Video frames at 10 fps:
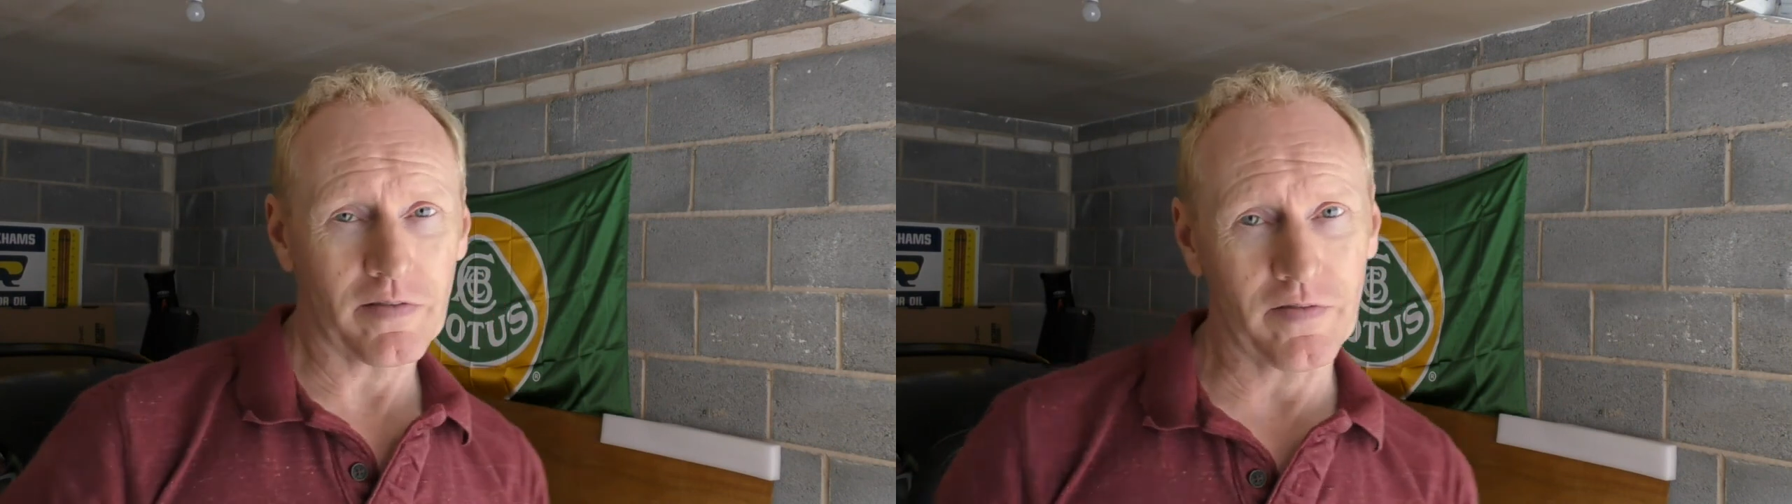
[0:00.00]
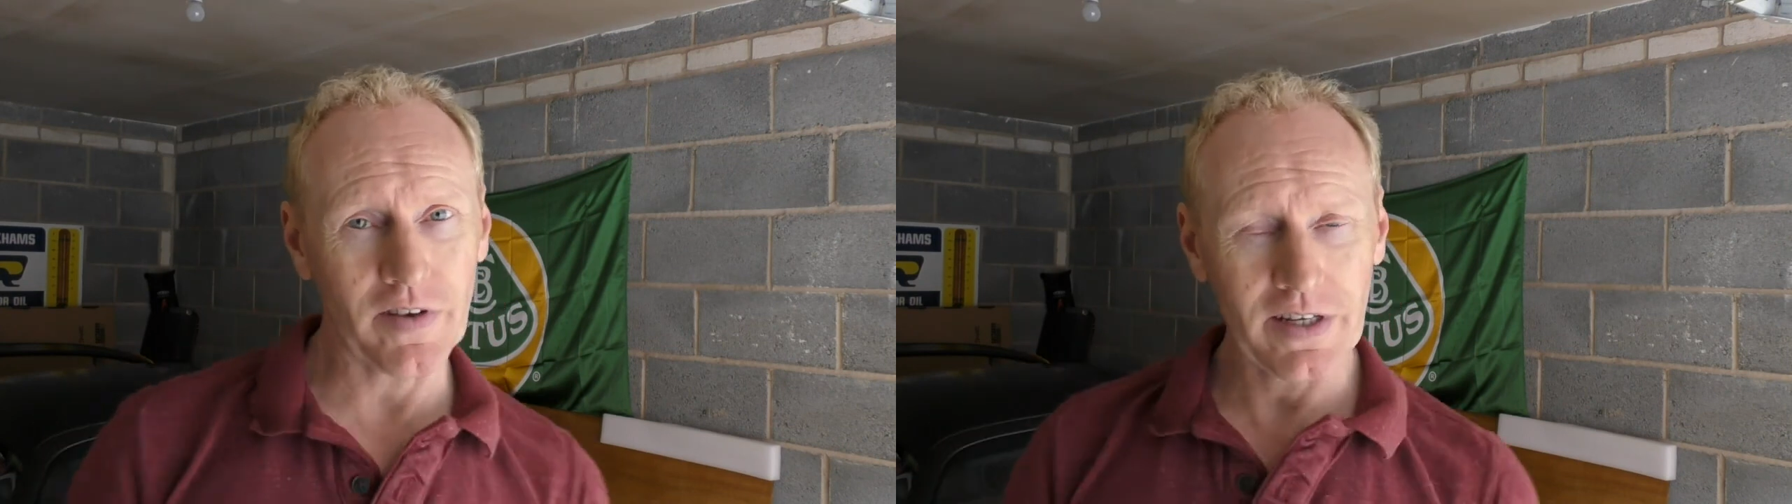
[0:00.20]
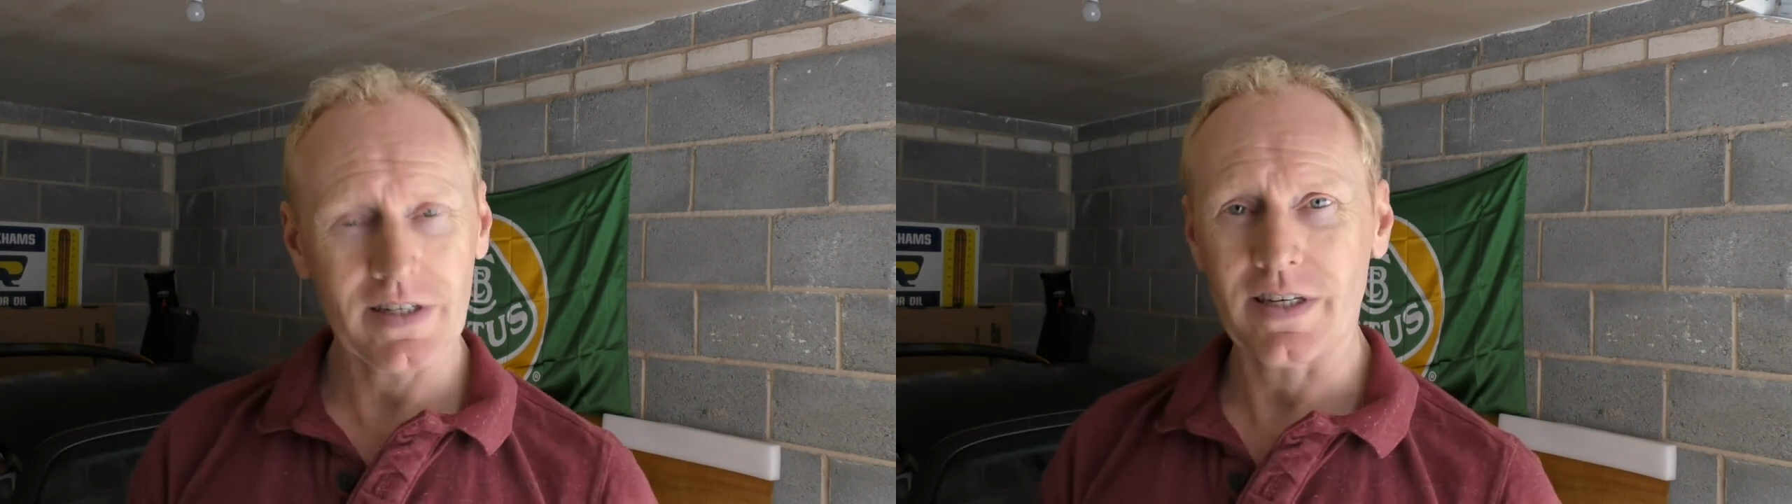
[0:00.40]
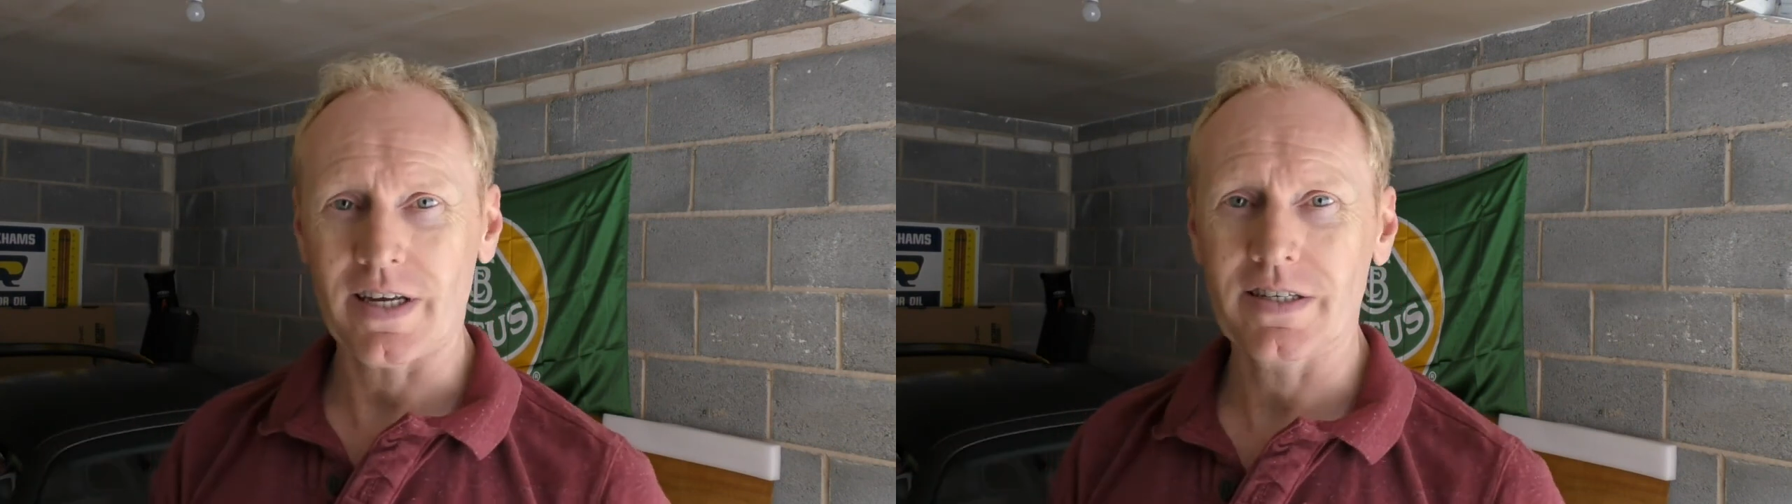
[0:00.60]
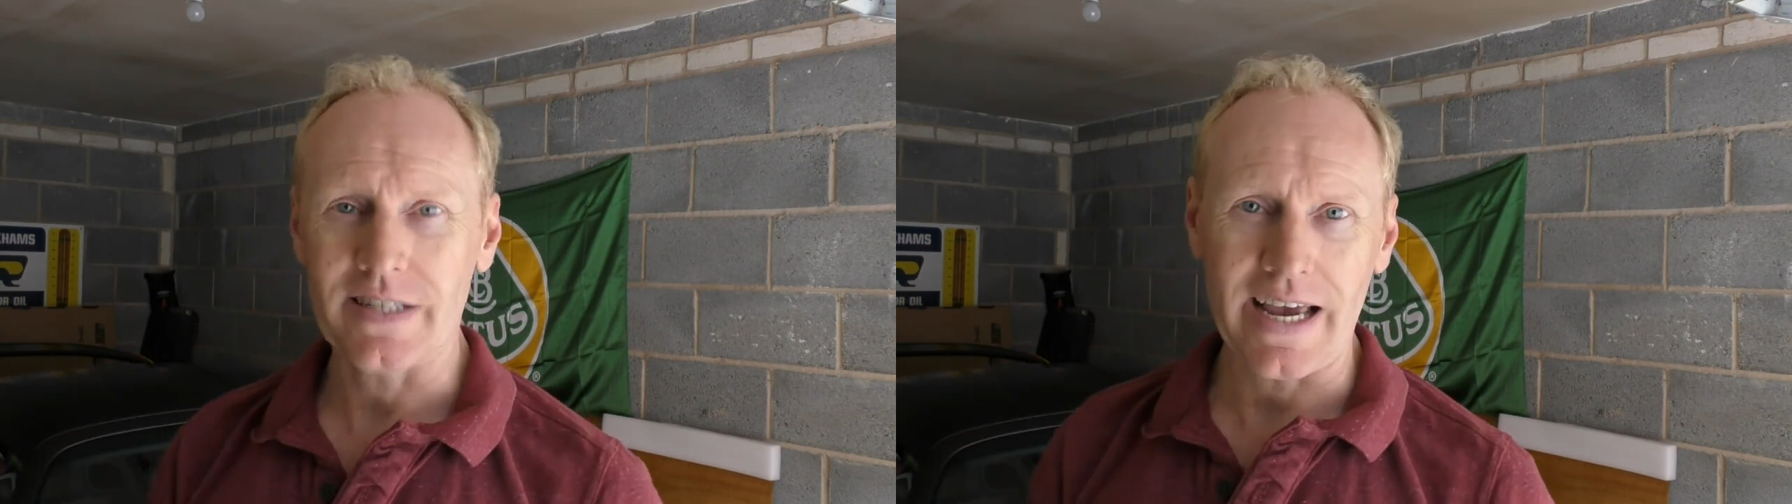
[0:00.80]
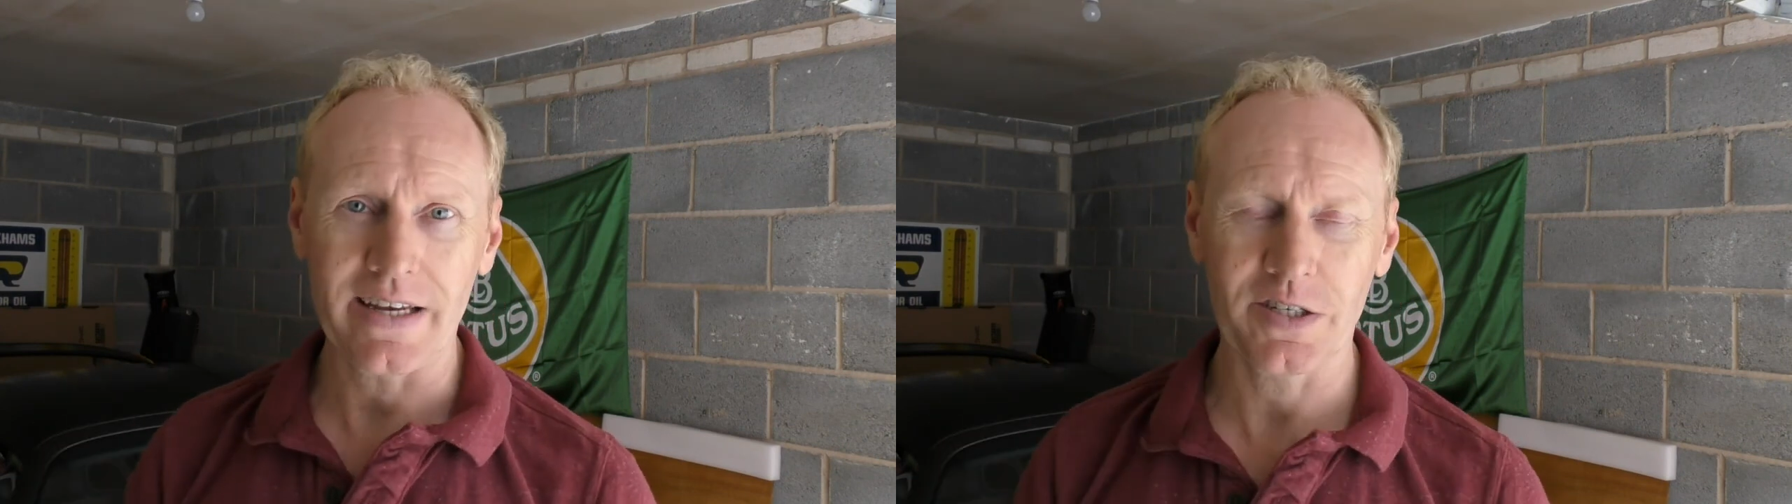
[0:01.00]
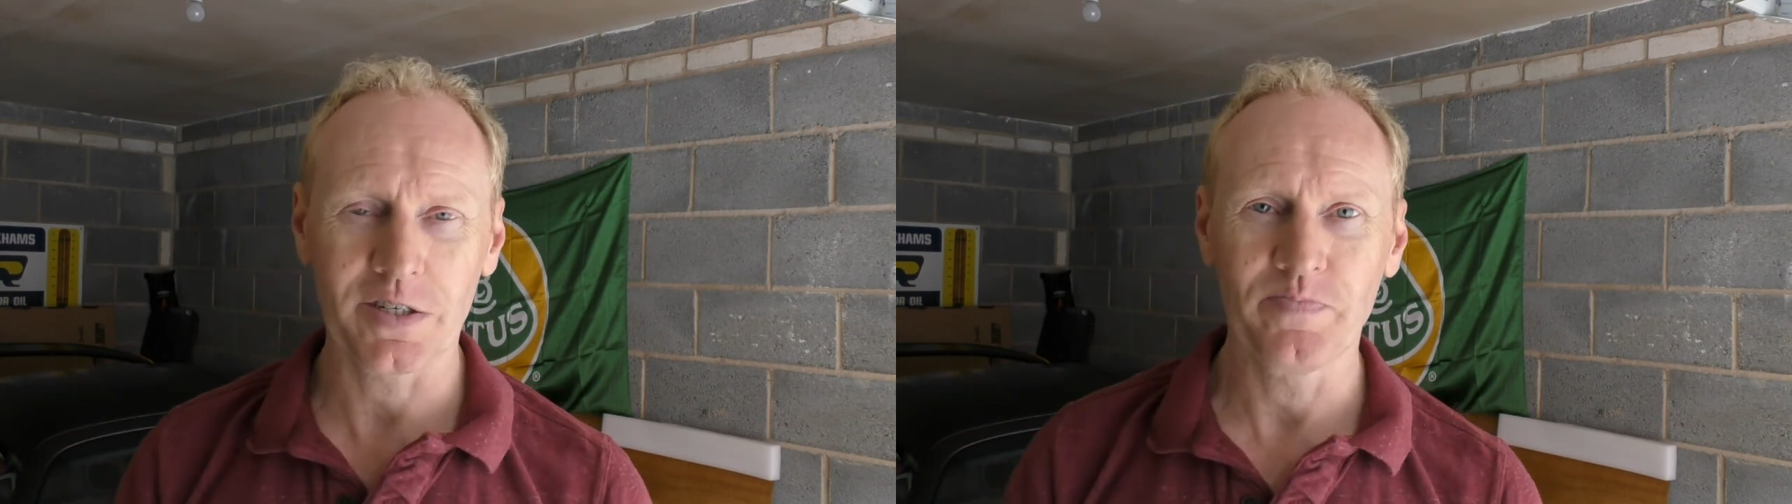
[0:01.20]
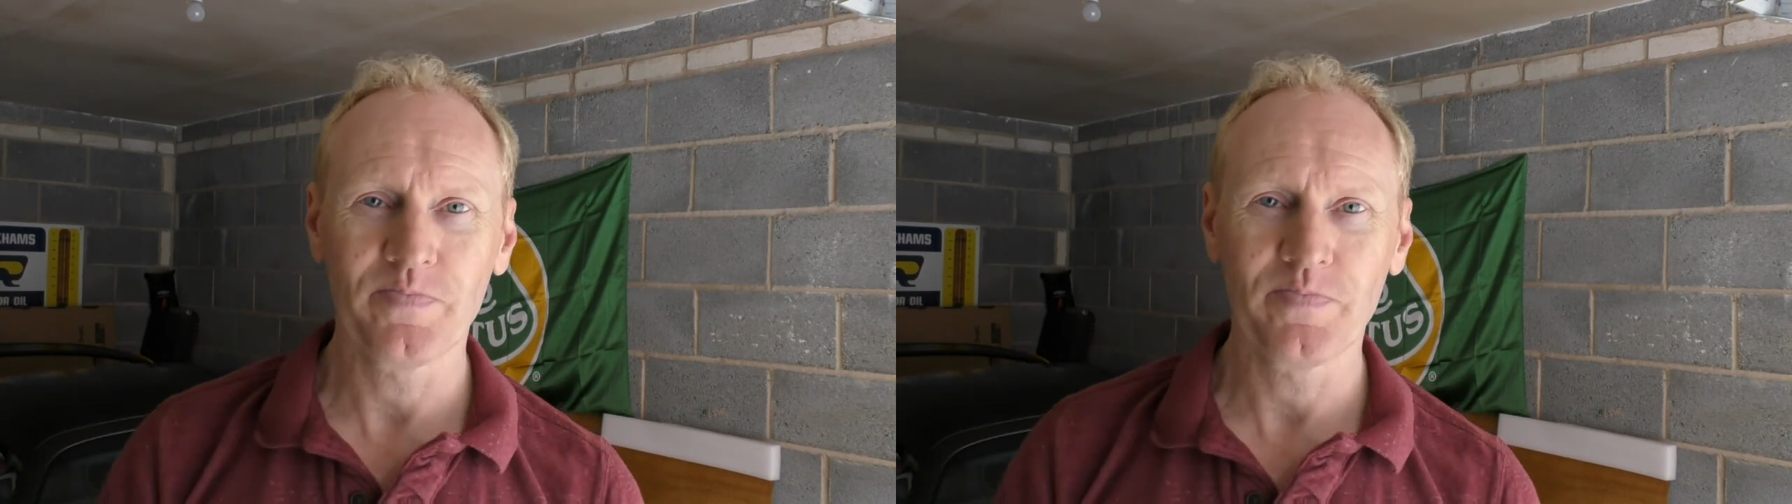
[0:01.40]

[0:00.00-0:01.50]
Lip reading: V6S.